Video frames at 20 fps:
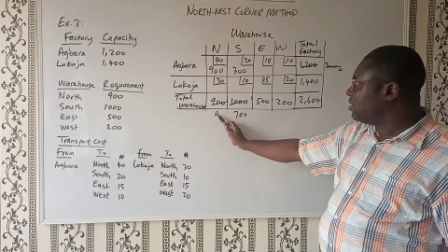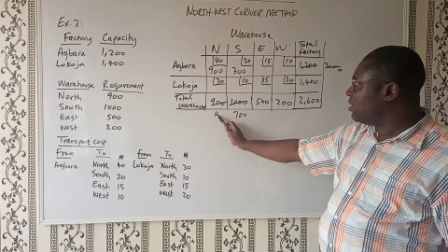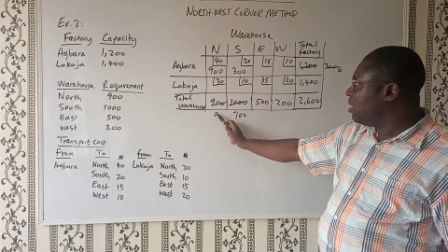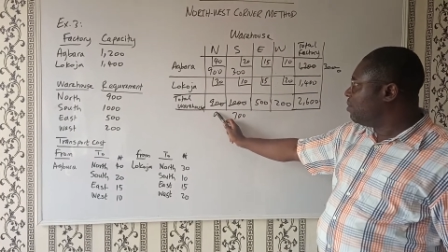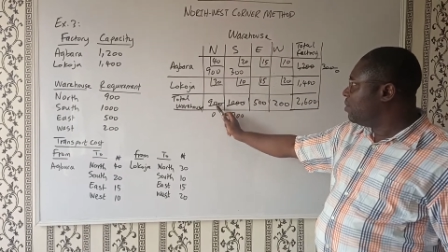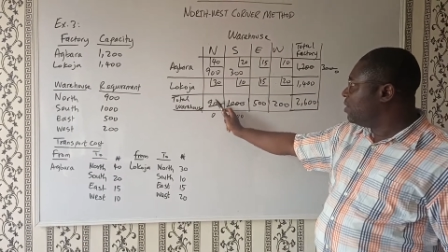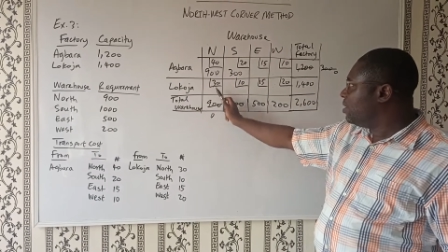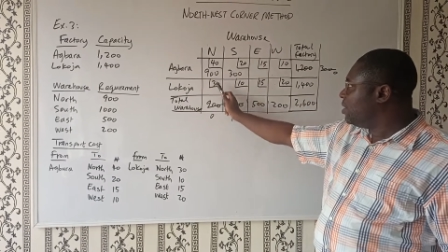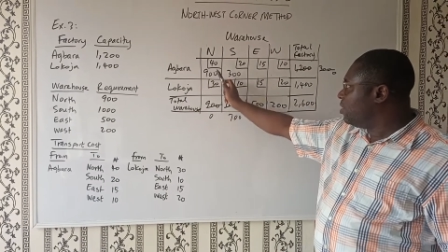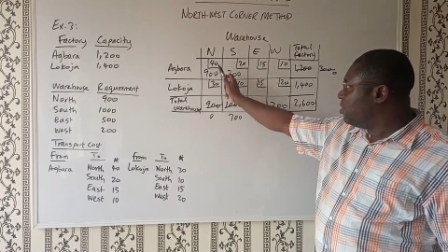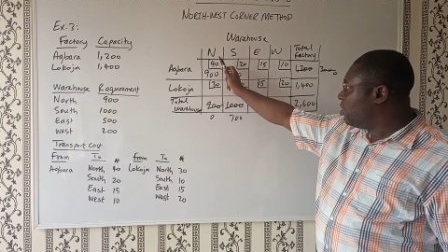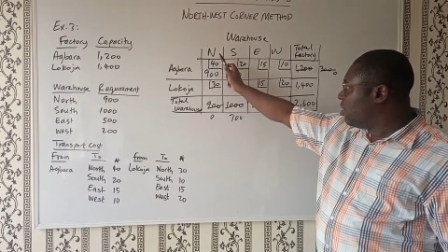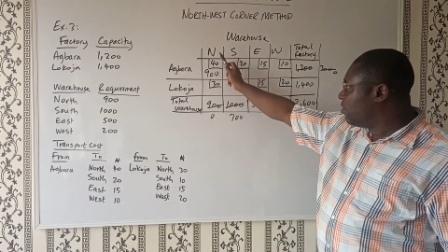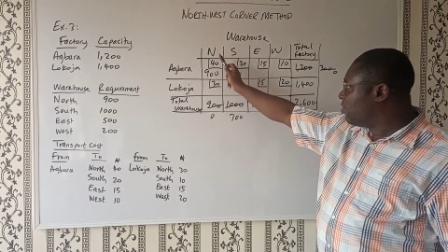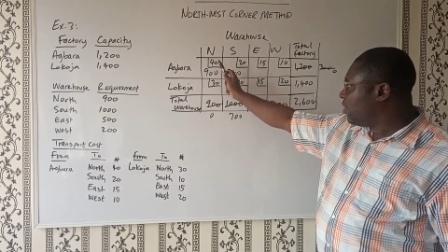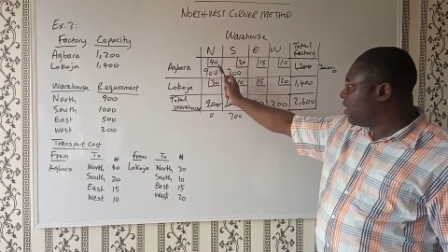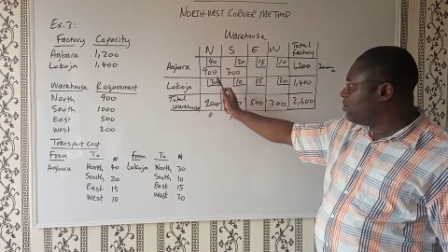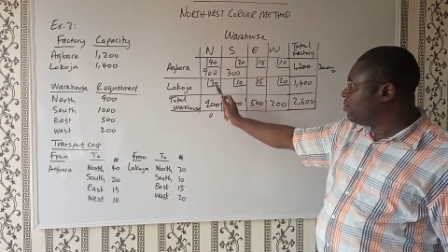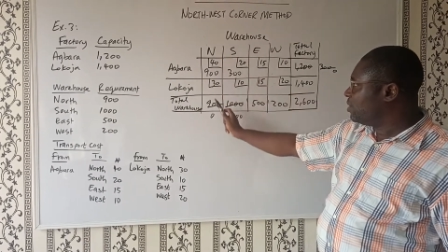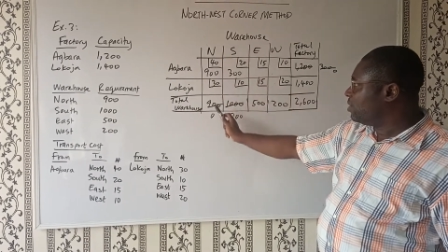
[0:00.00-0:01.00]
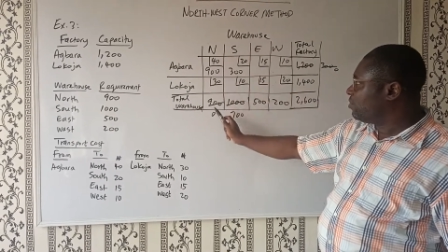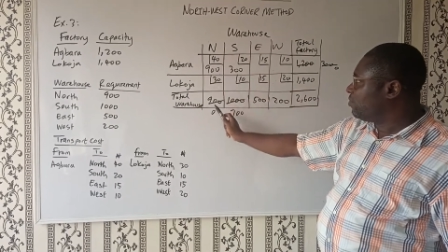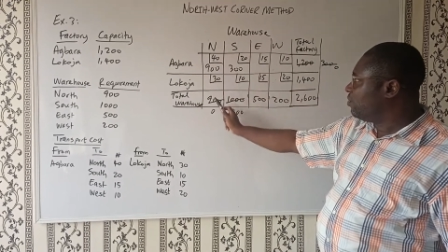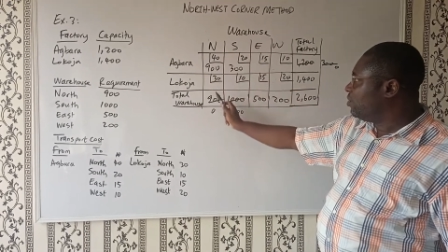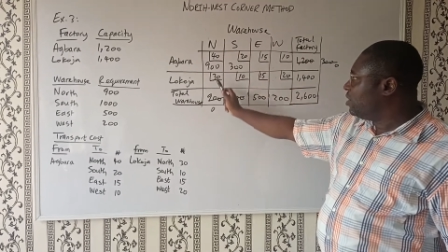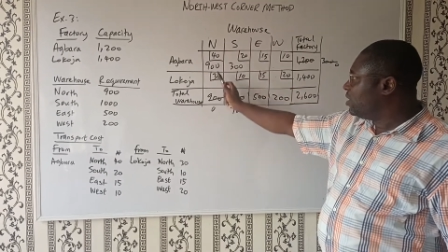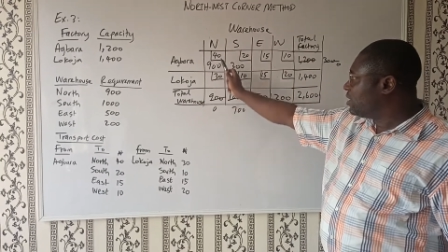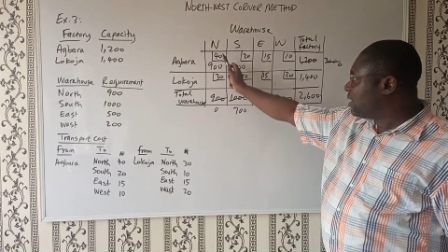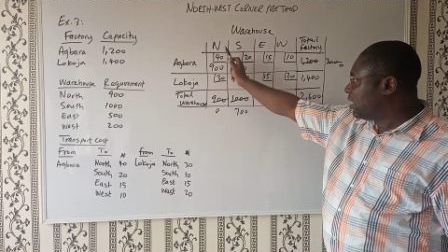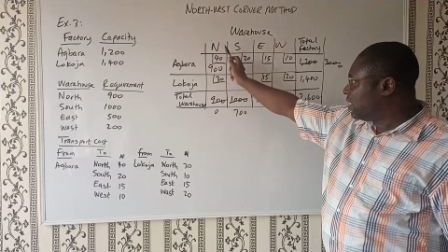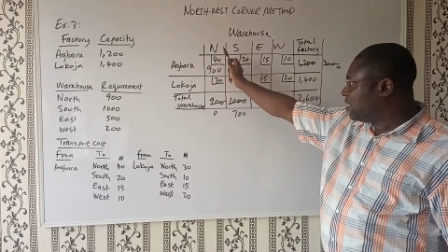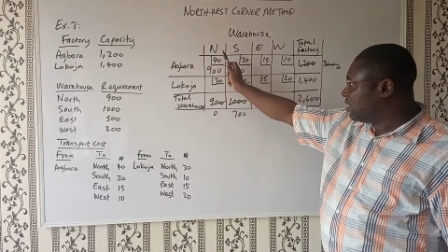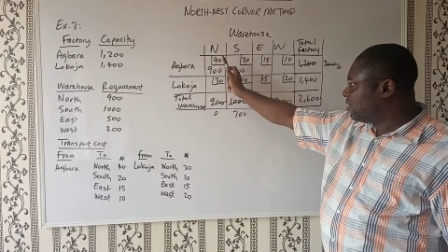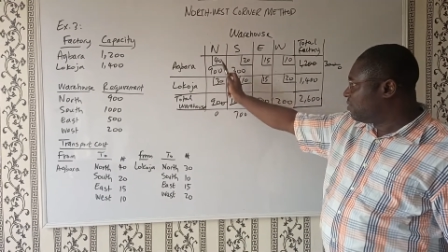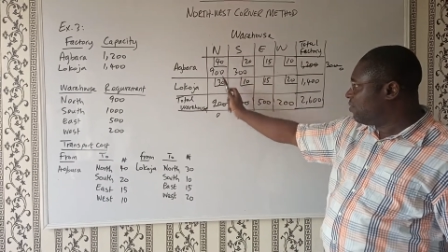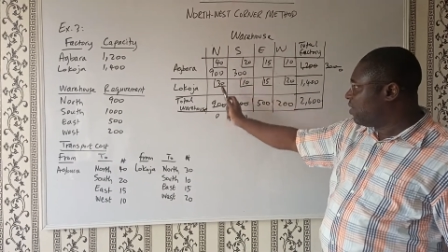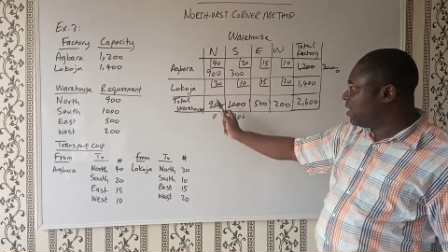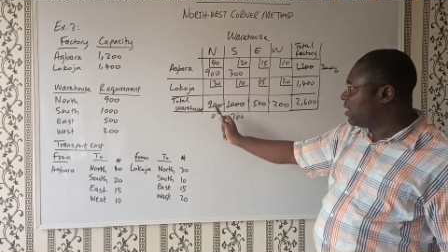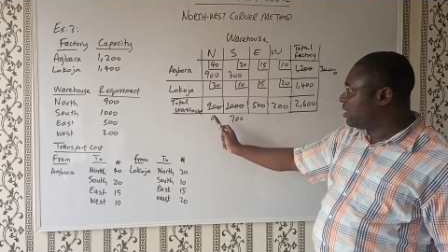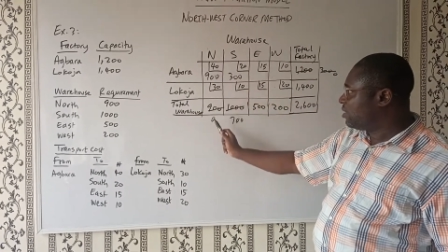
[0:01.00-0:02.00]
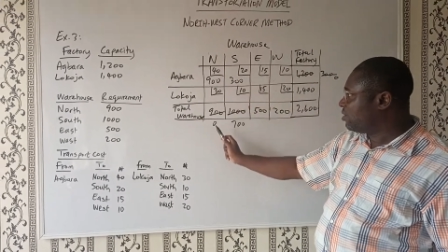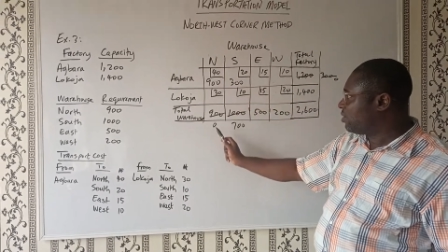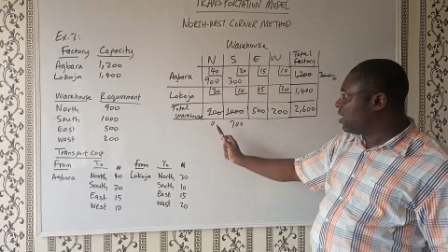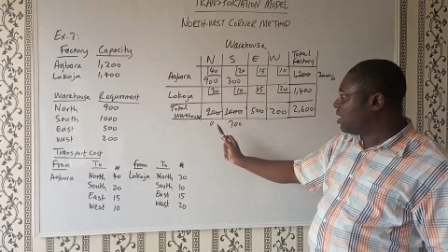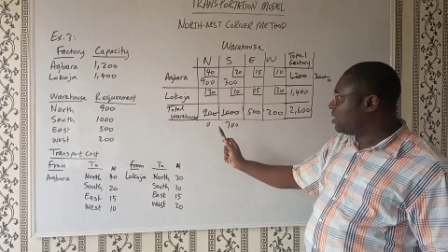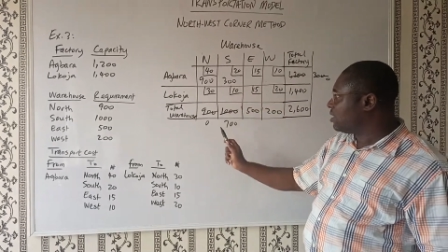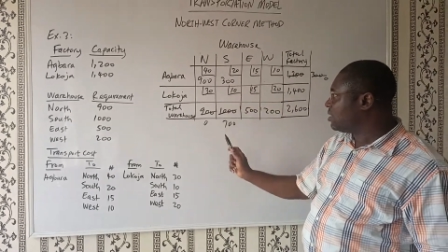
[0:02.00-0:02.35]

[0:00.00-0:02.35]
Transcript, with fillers: I mean the north have been fully satisfied as you can